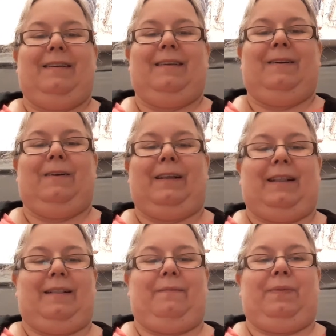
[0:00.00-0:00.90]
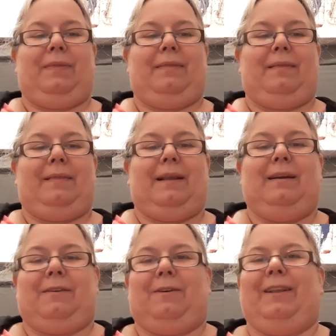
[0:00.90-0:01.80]

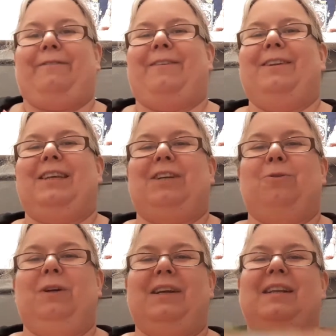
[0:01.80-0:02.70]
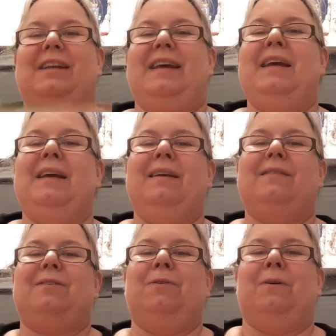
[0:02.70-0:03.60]
That's all I've got to show you today,
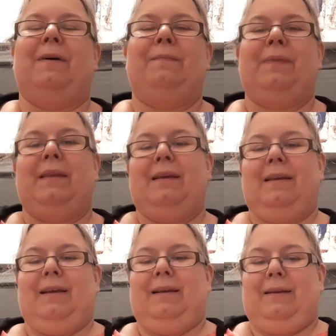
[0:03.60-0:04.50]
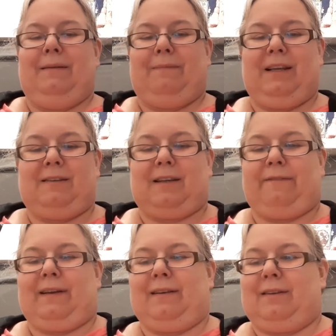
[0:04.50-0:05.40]
so please give
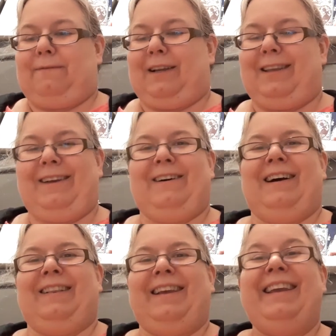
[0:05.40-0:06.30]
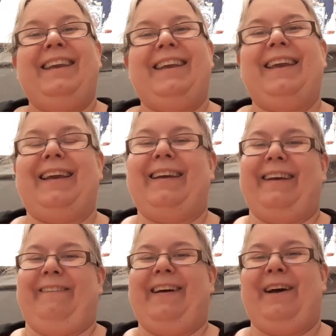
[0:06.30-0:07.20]
this video a like.
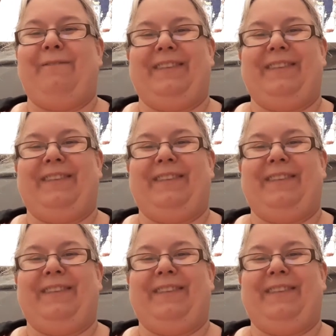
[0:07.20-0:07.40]
It'll help my